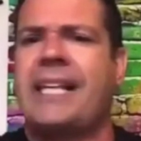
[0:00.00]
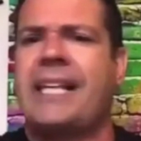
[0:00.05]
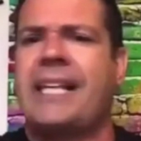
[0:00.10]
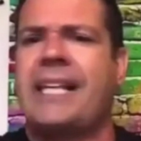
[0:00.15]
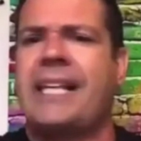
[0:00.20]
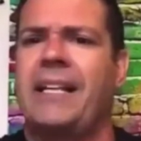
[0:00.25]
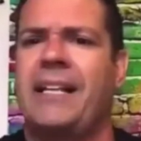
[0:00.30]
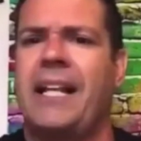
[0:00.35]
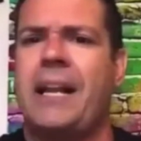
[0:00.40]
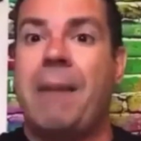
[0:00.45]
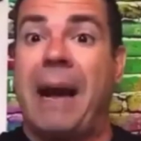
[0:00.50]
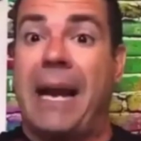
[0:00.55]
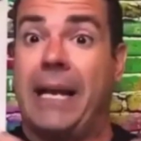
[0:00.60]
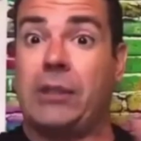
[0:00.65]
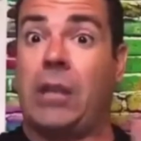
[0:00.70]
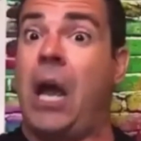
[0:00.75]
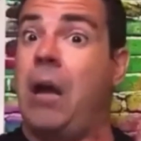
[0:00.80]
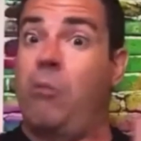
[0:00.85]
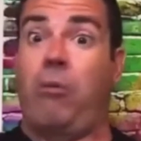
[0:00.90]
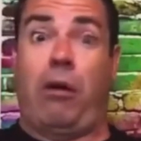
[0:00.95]

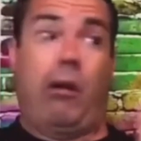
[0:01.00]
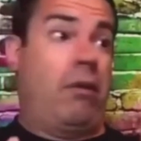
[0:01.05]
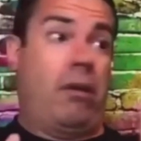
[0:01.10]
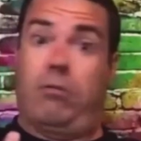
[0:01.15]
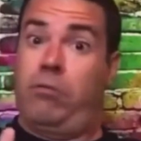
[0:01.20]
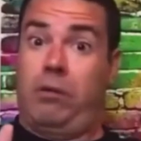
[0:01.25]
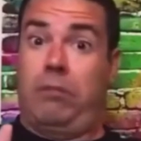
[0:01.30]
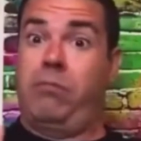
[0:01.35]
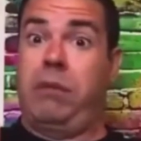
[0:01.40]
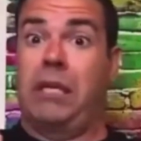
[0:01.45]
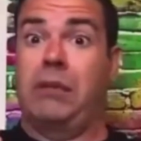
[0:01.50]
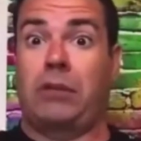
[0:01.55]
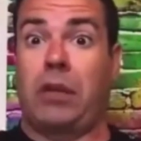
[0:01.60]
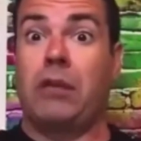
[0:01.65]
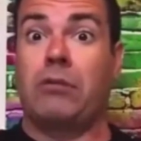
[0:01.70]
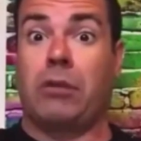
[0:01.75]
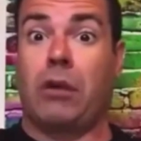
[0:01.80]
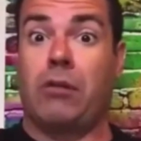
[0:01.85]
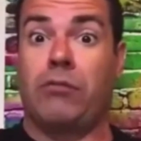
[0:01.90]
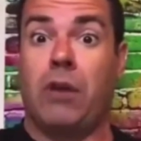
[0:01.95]
I'm being
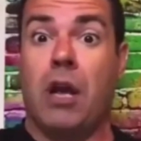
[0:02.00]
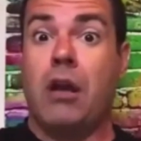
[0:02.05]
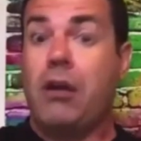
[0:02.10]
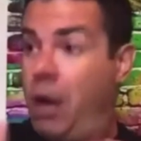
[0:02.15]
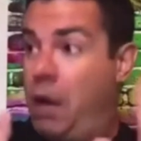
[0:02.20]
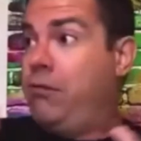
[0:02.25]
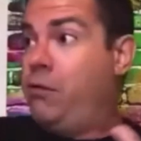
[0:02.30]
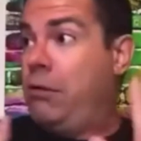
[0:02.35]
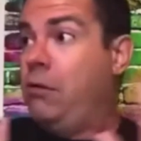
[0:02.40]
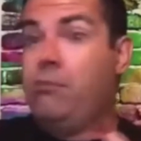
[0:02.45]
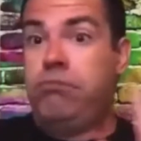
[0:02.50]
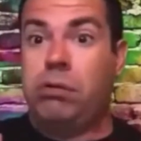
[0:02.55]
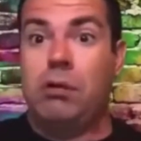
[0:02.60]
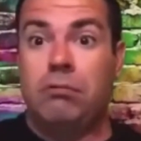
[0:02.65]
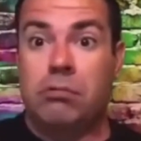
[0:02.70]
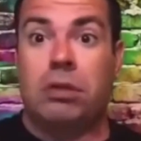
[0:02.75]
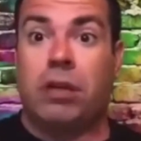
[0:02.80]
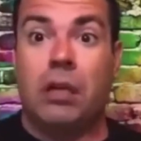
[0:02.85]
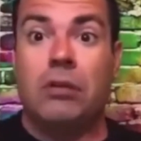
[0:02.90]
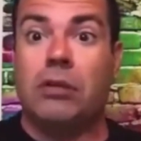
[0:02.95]
sensitive
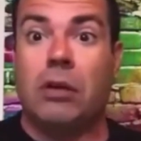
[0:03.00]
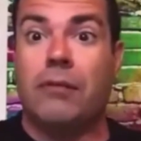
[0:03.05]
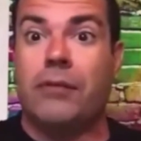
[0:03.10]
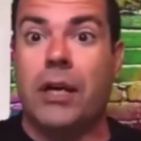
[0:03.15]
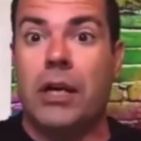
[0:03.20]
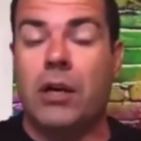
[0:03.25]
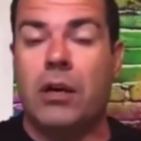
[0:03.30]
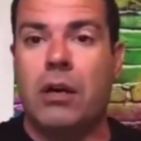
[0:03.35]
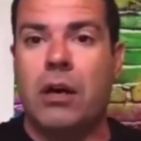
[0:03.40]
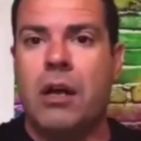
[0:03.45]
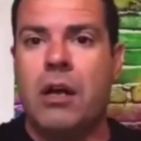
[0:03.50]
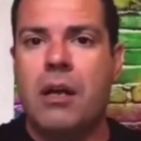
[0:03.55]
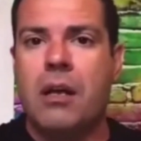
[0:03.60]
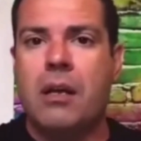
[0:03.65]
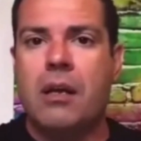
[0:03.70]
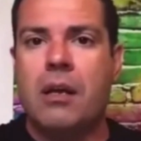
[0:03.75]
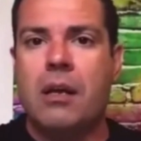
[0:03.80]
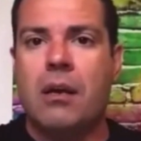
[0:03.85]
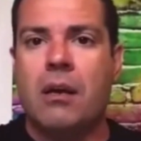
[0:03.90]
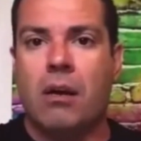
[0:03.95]
here.
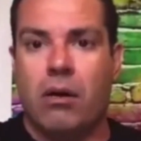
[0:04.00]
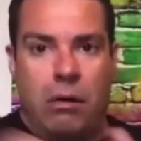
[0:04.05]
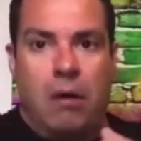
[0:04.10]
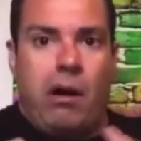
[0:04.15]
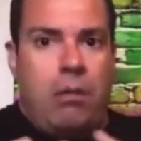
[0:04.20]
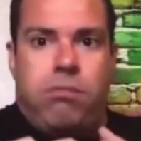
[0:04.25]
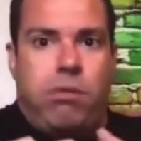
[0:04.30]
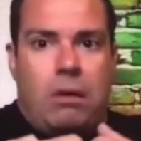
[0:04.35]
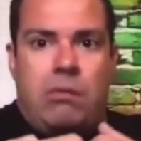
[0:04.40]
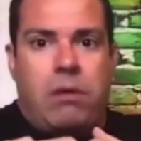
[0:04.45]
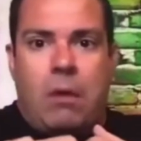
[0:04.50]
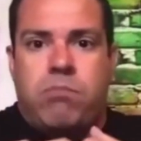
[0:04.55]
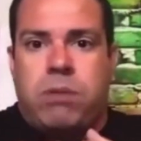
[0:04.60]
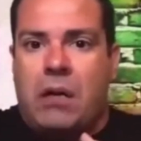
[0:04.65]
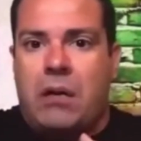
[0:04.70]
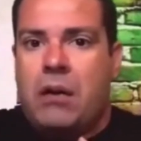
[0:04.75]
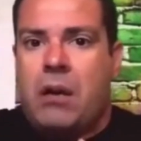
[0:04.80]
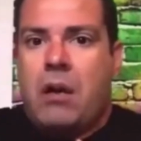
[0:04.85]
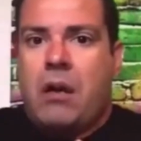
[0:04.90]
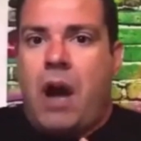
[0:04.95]
Oh, I
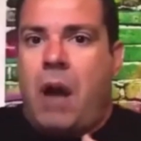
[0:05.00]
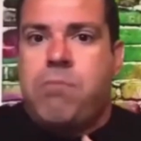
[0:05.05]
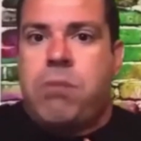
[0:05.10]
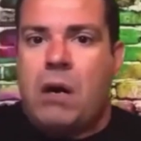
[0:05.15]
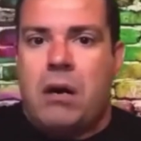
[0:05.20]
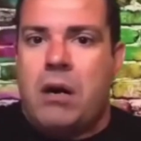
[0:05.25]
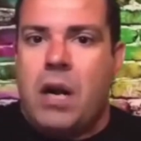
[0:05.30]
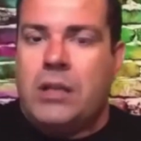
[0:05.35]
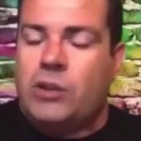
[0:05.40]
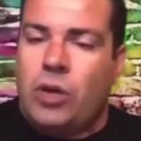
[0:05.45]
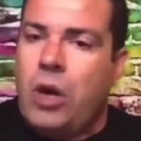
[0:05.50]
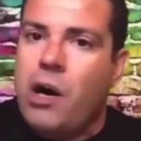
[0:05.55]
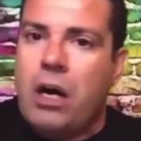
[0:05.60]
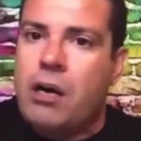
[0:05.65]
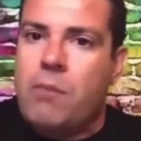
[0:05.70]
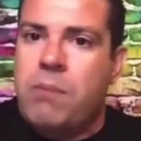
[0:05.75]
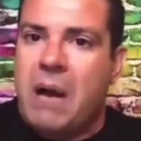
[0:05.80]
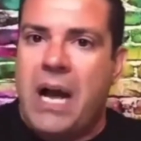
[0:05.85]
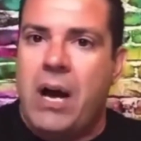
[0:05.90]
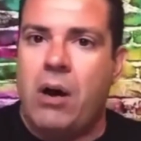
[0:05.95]
better not talk
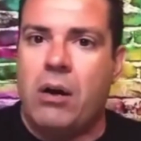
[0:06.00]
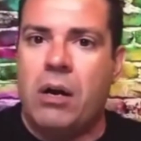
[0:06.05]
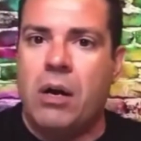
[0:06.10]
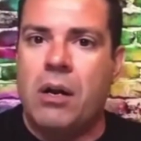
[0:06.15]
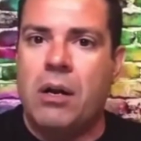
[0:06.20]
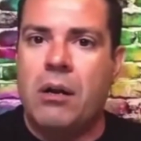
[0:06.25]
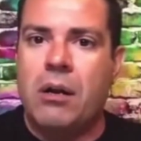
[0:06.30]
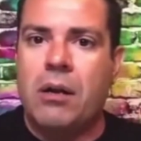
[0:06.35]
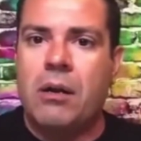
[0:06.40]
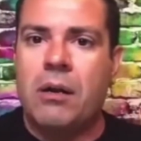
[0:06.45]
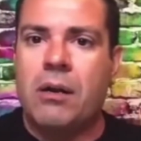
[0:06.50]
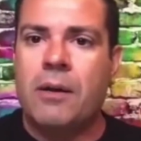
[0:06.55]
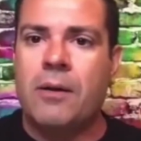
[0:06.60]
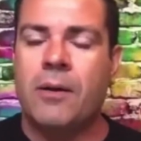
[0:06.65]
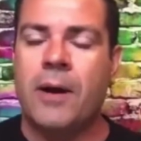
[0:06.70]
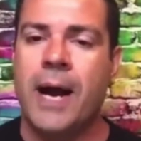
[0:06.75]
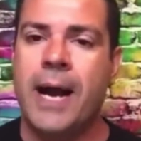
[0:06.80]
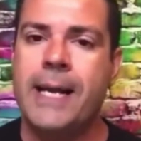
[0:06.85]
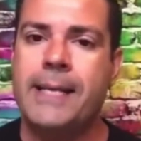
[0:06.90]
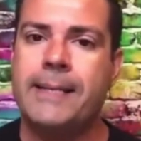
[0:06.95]
about,
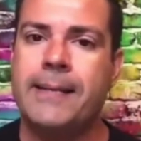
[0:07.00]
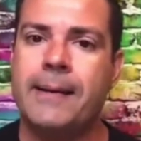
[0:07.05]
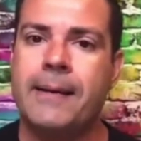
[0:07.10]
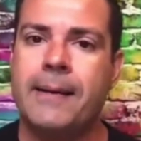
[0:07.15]
right?